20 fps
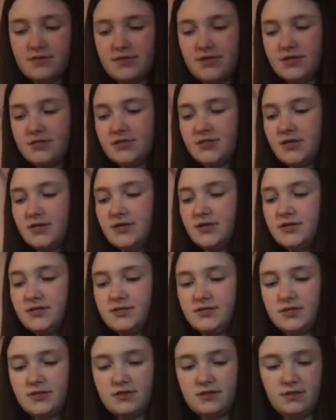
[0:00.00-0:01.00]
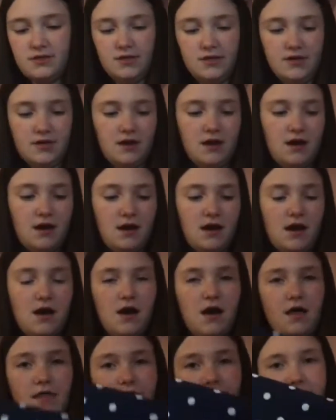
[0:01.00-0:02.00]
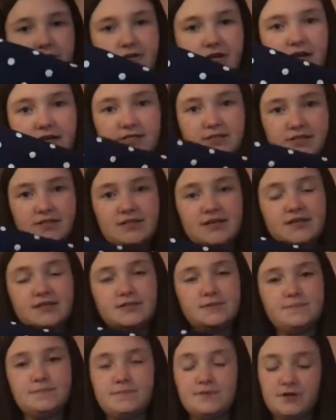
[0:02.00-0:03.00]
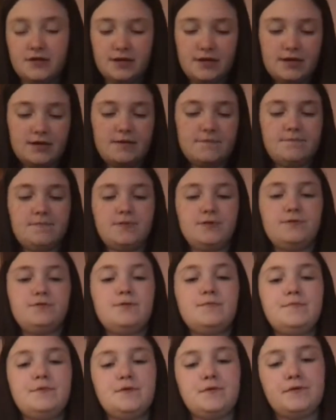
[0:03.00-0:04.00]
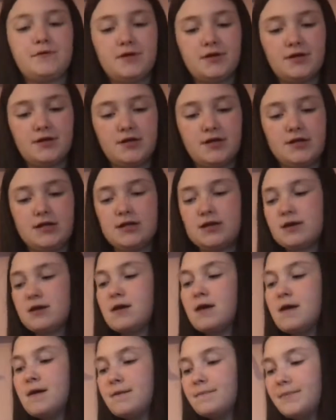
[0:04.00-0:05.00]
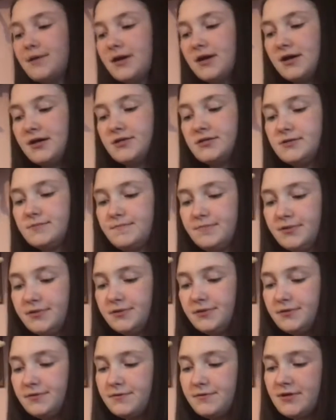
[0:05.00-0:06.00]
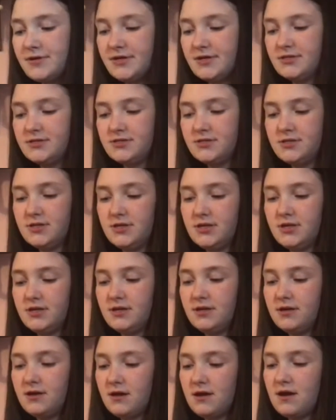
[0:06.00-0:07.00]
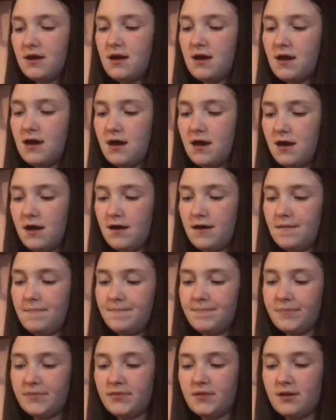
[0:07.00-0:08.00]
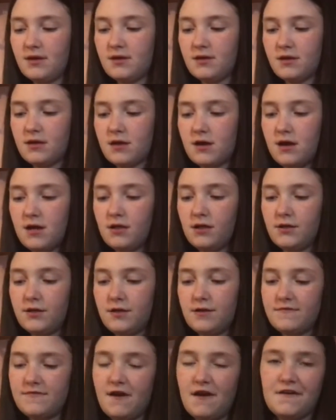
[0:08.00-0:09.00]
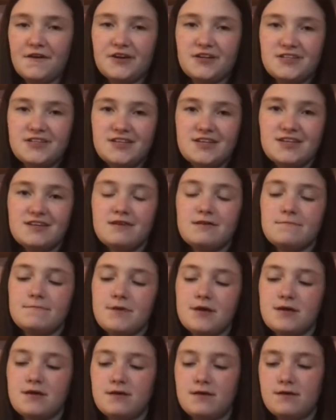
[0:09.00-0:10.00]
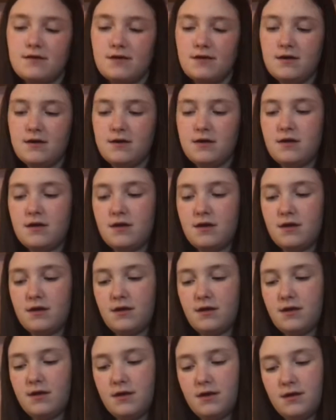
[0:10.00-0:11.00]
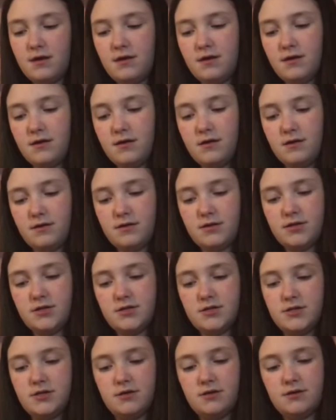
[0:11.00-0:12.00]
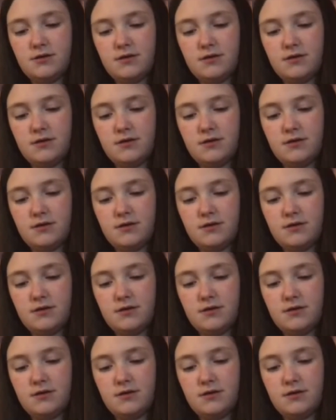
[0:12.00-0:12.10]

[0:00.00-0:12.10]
This is the other dress. It's nice and pretty in blue and polka dotted because blue is the color of our team, and